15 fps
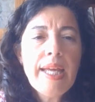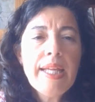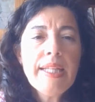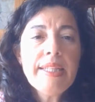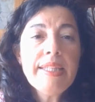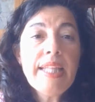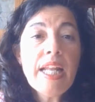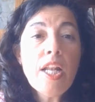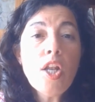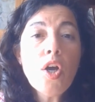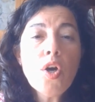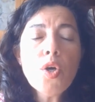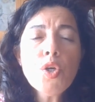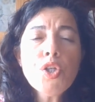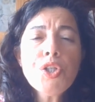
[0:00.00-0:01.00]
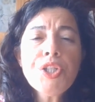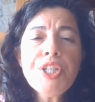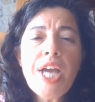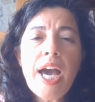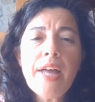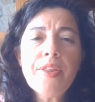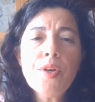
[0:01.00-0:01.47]
The long
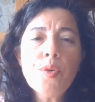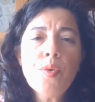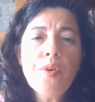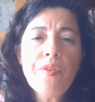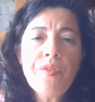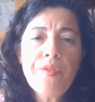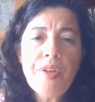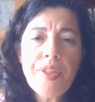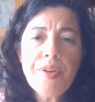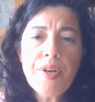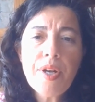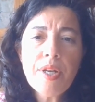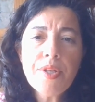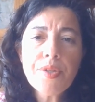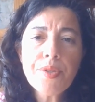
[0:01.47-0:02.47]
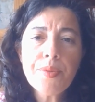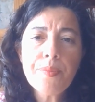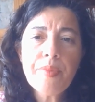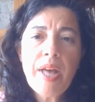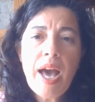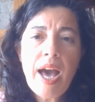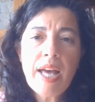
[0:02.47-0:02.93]
shadow of
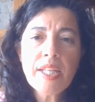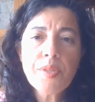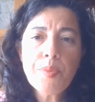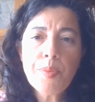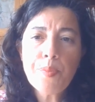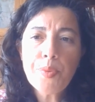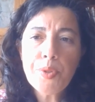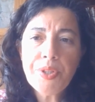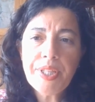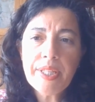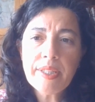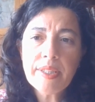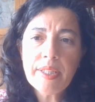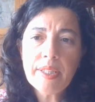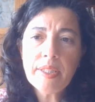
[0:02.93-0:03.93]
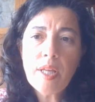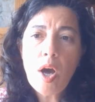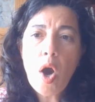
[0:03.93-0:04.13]
federalism has been projected